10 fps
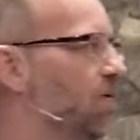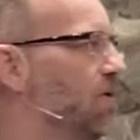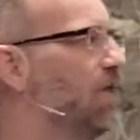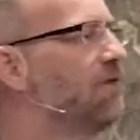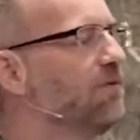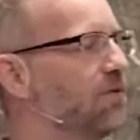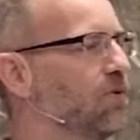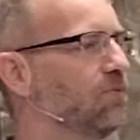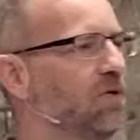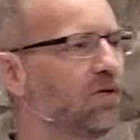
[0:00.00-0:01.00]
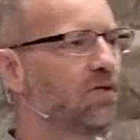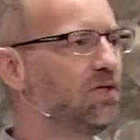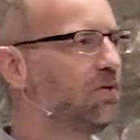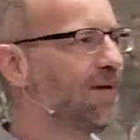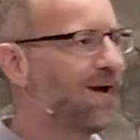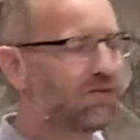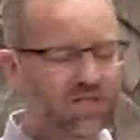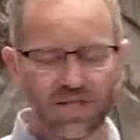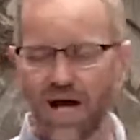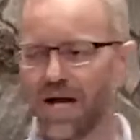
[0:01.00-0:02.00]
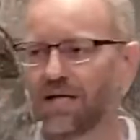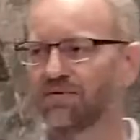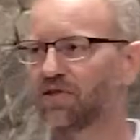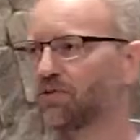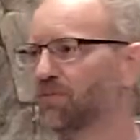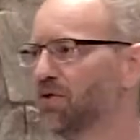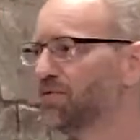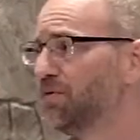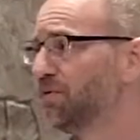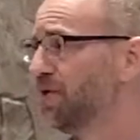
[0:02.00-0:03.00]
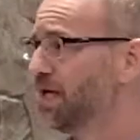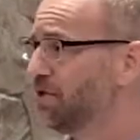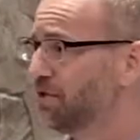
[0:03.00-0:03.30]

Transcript: in the living room. You could do it outside if it's a beautiful day.